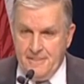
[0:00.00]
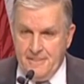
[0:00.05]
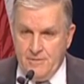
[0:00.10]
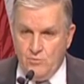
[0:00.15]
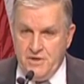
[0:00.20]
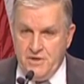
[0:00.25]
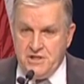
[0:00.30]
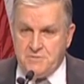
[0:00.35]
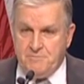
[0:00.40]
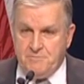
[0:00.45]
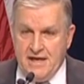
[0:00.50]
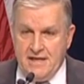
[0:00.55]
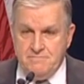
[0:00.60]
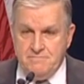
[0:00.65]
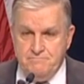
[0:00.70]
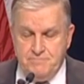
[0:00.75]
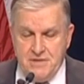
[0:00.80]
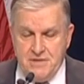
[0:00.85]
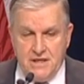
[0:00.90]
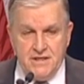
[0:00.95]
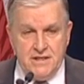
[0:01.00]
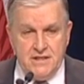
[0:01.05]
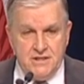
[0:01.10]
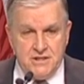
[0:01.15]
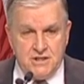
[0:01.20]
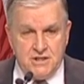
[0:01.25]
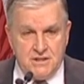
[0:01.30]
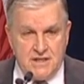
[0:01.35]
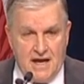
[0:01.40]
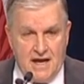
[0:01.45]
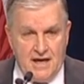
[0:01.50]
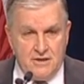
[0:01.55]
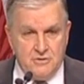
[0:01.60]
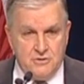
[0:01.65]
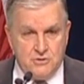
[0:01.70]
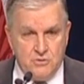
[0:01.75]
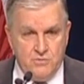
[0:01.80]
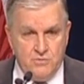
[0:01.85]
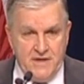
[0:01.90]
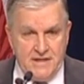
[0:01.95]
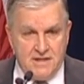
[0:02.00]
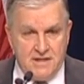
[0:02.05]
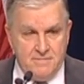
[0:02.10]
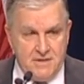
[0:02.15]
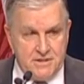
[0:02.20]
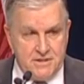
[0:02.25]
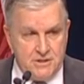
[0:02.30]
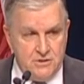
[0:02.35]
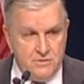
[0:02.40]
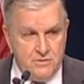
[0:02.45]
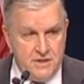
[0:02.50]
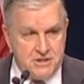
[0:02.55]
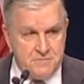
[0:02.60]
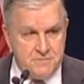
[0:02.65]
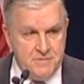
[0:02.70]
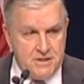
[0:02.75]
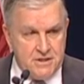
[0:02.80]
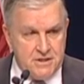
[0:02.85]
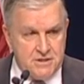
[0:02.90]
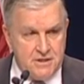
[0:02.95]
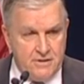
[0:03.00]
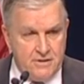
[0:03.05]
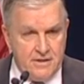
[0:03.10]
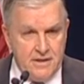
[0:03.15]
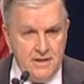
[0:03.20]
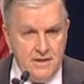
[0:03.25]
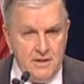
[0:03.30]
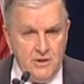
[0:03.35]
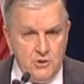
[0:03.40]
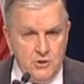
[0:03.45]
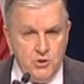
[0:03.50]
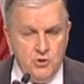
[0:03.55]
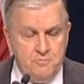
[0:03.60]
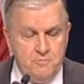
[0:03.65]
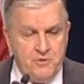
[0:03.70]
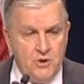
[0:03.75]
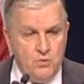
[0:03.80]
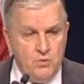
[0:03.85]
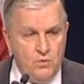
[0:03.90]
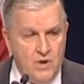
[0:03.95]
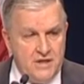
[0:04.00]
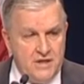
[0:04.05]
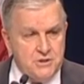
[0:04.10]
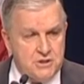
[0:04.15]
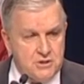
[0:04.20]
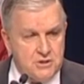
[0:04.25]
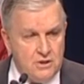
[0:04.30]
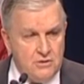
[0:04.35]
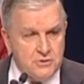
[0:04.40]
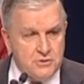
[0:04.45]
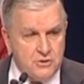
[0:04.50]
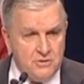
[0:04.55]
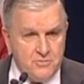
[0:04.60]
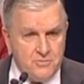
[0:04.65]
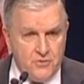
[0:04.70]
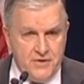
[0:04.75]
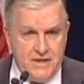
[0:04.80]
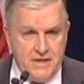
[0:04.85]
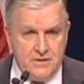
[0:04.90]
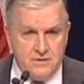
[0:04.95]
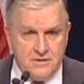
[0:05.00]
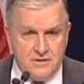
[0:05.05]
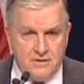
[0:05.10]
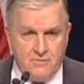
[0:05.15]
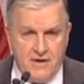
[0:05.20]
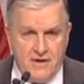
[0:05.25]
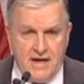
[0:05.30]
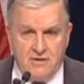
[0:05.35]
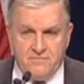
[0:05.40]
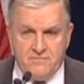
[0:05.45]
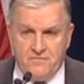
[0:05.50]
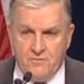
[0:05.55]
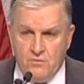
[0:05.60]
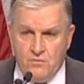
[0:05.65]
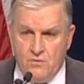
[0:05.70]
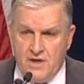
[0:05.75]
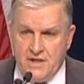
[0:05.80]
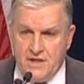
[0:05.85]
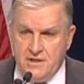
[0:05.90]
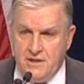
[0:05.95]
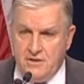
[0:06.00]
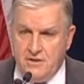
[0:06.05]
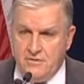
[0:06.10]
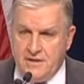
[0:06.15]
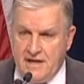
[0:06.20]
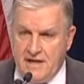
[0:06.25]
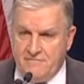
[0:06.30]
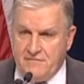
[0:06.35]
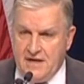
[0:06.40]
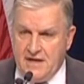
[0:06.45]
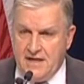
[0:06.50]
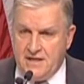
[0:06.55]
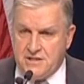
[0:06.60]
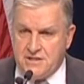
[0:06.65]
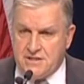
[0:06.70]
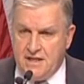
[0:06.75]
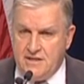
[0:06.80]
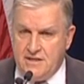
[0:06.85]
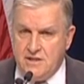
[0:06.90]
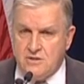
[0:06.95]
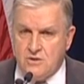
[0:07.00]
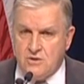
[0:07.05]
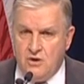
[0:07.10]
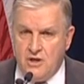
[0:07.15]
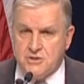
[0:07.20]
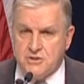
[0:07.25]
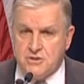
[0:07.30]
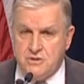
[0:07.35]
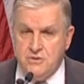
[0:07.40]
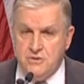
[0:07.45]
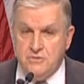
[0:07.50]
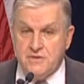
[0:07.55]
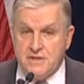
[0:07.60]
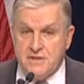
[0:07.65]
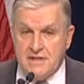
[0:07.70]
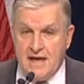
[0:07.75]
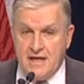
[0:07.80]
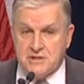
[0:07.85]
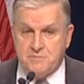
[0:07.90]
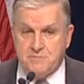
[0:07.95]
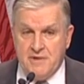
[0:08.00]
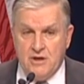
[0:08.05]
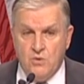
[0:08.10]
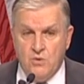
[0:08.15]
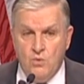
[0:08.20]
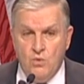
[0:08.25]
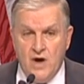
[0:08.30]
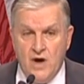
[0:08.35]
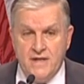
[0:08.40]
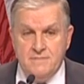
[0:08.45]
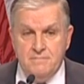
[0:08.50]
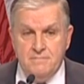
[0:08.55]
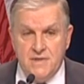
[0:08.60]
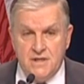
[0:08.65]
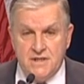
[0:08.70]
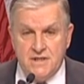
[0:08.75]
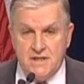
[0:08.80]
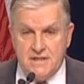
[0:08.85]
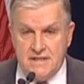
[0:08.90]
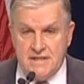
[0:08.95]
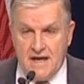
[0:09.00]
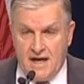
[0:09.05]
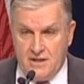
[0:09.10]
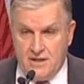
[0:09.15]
We spend billions of dollars when we commit to U.S. military. You put one soldier Marine on the ground for 1 year in Afghanistan, it costs you, the taxpayer, $1 million.